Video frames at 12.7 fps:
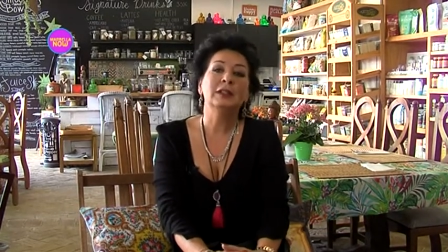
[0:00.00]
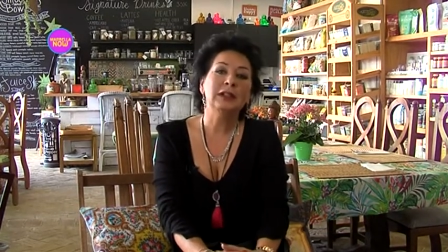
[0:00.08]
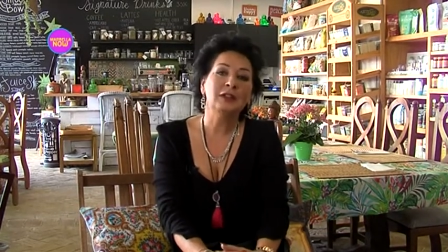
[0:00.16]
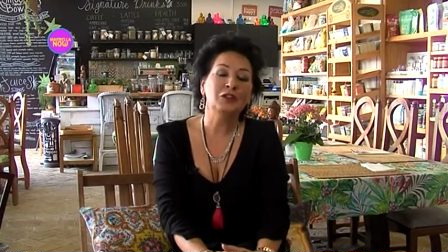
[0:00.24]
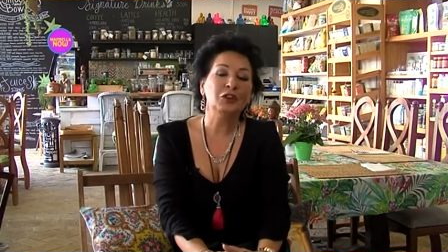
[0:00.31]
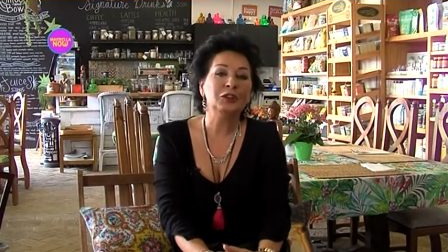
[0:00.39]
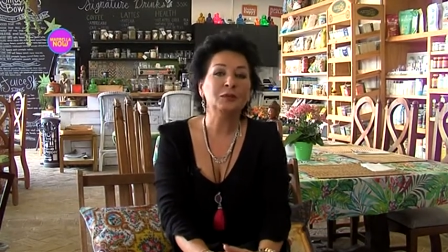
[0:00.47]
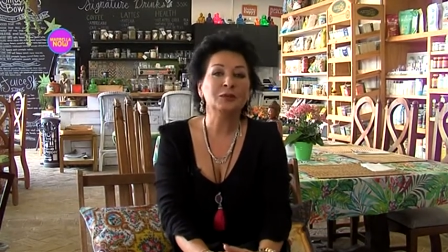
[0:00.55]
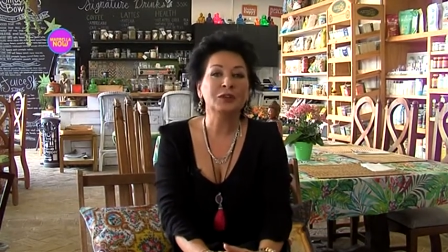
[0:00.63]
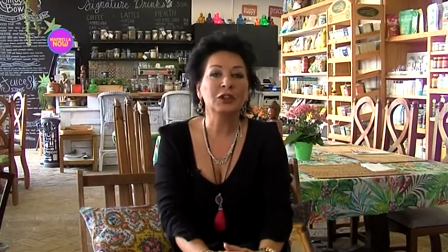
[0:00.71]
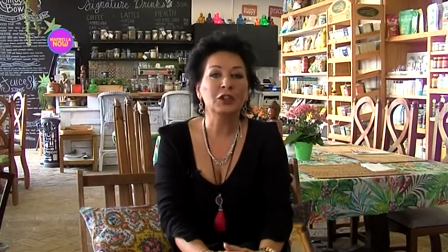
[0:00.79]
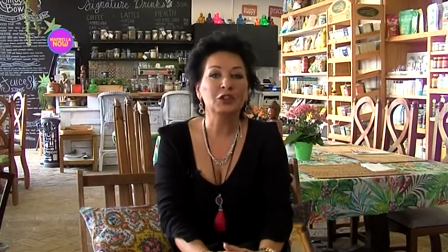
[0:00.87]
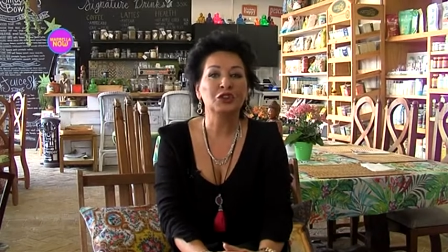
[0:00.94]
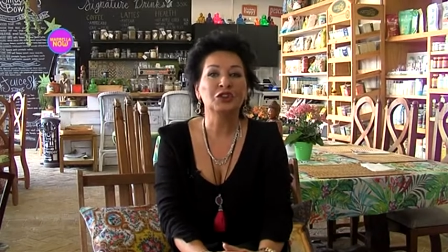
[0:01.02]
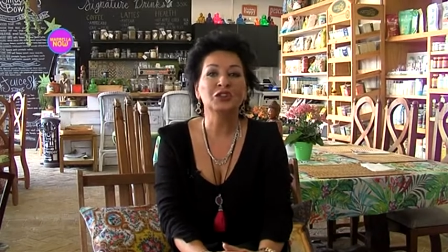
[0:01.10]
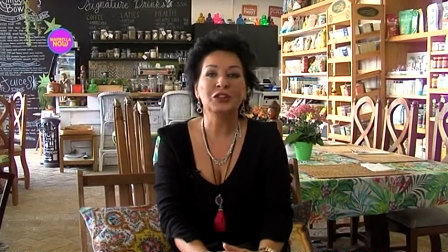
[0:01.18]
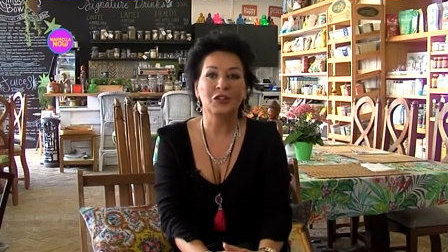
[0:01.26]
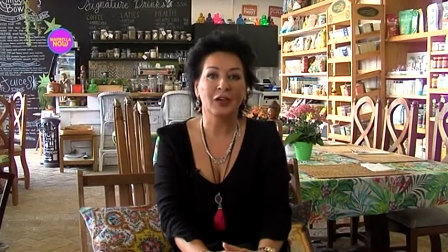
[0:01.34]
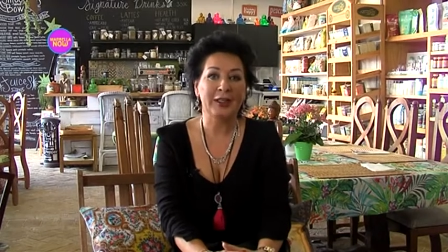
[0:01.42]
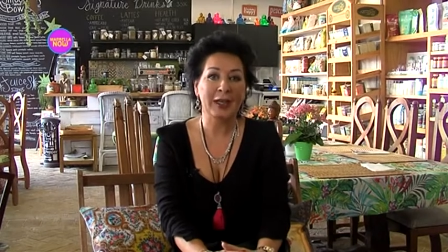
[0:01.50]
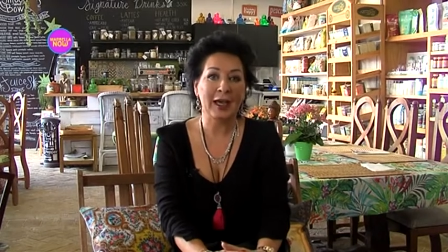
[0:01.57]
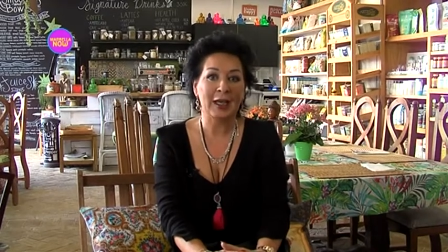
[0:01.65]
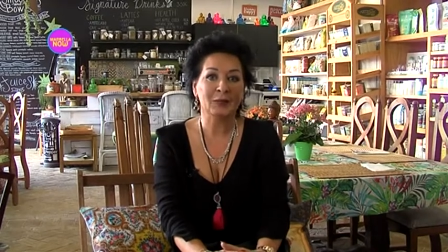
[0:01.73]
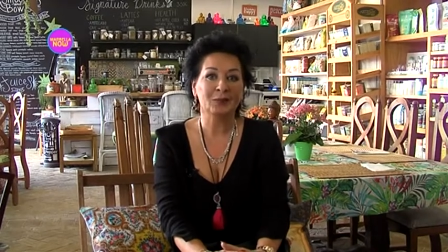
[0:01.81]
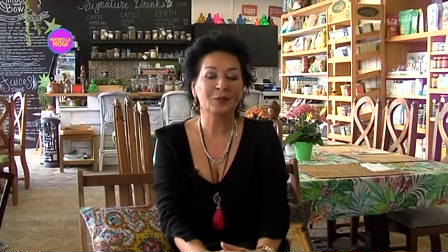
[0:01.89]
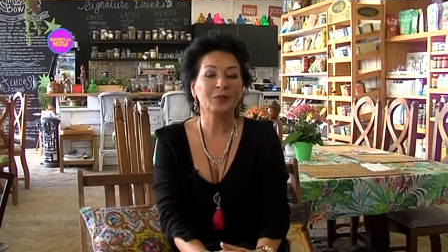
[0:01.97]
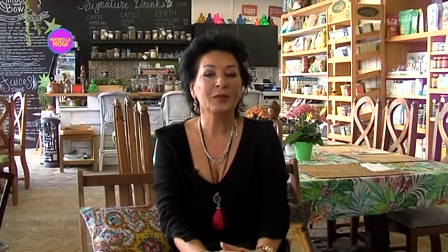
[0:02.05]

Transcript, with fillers: give you some solutions if I can.